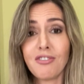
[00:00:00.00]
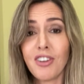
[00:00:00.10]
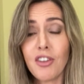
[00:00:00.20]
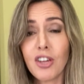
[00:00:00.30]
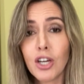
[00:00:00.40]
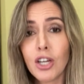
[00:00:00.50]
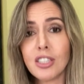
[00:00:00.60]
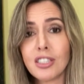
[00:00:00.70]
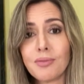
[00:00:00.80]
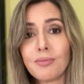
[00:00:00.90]
very
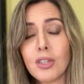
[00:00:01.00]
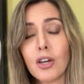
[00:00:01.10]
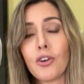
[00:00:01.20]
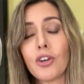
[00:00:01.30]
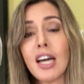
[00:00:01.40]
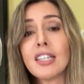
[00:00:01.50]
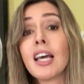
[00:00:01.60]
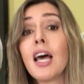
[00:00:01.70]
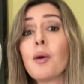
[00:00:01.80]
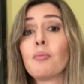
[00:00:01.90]
good, all right?
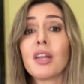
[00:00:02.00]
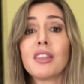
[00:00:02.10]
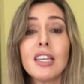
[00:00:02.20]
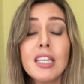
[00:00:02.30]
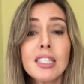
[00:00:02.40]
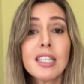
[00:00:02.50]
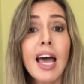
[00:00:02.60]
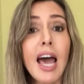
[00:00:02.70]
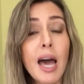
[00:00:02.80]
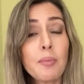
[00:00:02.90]
But this
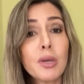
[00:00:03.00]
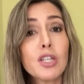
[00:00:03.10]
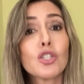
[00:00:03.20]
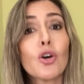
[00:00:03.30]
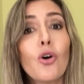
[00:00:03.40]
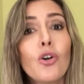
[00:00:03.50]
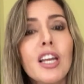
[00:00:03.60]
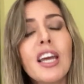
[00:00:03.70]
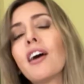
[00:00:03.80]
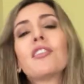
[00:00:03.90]
happens
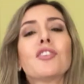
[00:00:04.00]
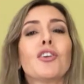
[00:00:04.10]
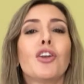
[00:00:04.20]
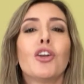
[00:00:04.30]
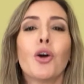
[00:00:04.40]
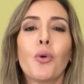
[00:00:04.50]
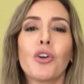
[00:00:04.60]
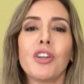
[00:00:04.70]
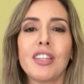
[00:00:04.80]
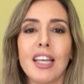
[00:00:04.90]
only under lower
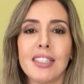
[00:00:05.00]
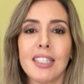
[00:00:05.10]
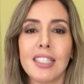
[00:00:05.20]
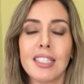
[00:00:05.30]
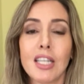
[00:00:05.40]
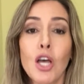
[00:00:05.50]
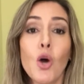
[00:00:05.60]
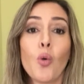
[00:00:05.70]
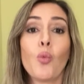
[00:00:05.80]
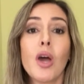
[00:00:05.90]
intensities.
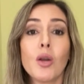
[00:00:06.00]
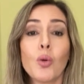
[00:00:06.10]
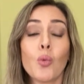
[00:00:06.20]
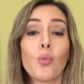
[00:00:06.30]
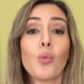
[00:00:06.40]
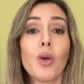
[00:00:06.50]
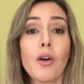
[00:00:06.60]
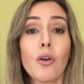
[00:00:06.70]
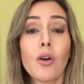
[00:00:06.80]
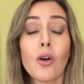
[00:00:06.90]
When
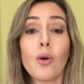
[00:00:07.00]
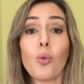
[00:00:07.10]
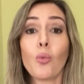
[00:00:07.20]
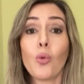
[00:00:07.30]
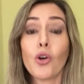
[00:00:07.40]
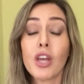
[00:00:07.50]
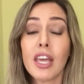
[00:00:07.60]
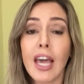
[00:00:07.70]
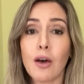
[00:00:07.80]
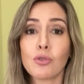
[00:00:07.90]
we're
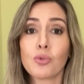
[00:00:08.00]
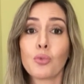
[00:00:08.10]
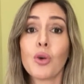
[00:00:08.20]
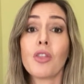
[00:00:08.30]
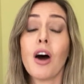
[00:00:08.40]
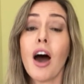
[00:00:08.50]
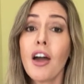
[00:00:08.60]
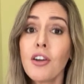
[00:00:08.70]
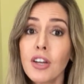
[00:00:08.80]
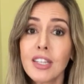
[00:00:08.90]
working out with
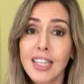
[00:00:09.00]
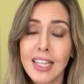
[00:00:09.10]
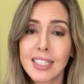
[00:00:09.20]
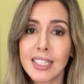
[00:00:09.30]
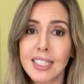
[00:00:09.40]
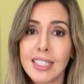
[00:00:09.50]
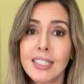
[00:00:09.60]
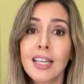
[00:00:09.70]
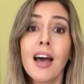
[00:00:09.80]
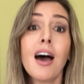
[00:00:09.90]
higher
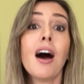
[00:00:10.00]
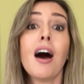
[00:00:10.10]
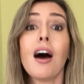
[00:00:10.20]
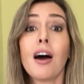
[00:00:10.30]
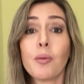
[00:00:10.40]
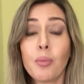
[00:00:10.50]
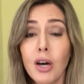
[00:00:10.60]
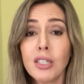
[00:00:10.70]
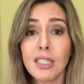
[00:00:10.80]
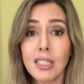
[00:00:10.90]
intensities, our
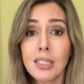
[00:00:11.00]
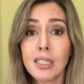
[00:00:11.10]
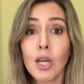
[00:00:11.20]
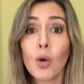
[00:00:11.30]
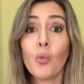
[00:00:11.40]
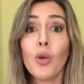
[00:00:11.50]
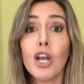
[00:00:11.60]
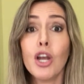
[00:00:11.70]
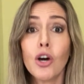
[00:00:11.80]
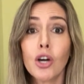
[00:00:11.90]
bodies will
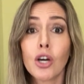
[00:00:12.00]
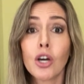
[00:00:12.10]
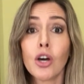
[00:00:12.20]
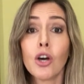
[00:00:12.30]
look